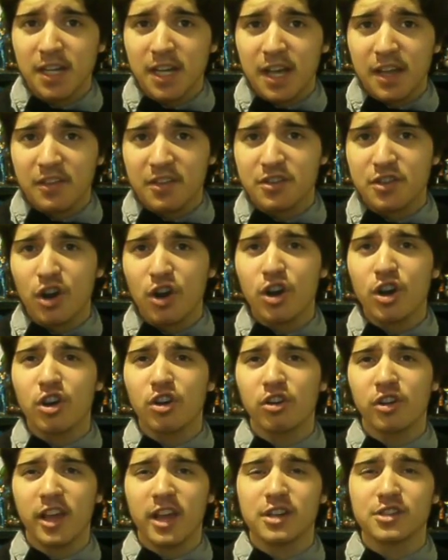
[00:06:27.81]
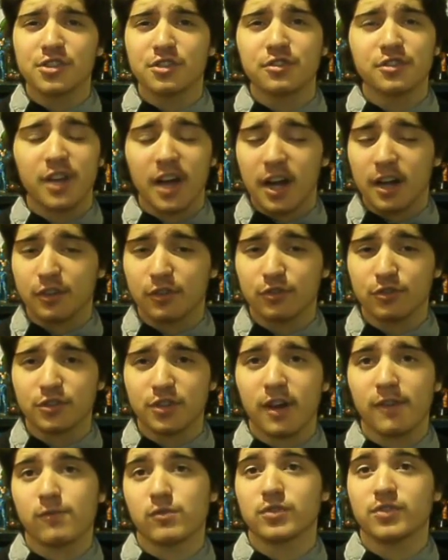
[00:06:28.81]
The Darker and Edgier Doctor
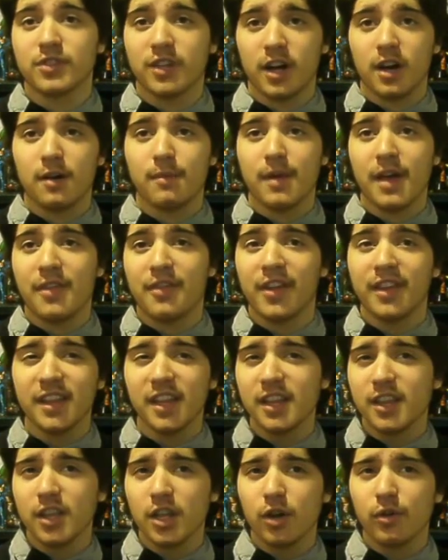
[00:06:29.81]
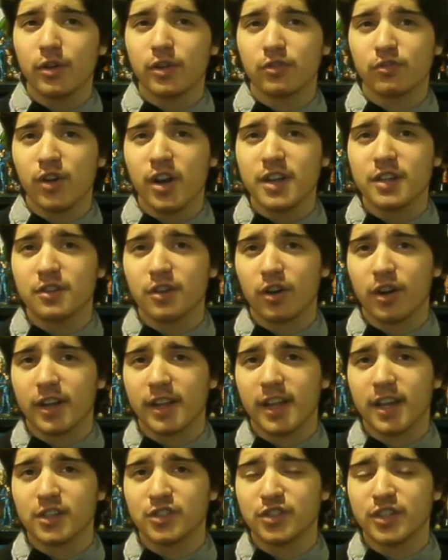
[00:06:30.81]
stuff was dumb, and they didn't know how to write dark and
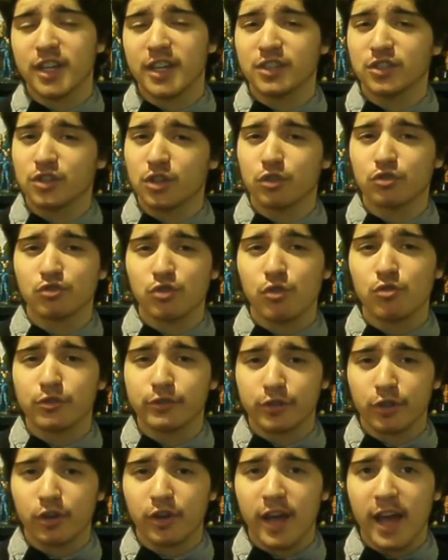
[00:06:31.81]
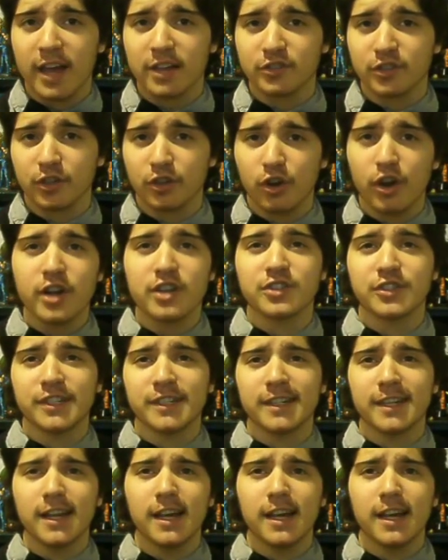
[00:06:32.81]
edgy and just wrote jerk-ass and crazy.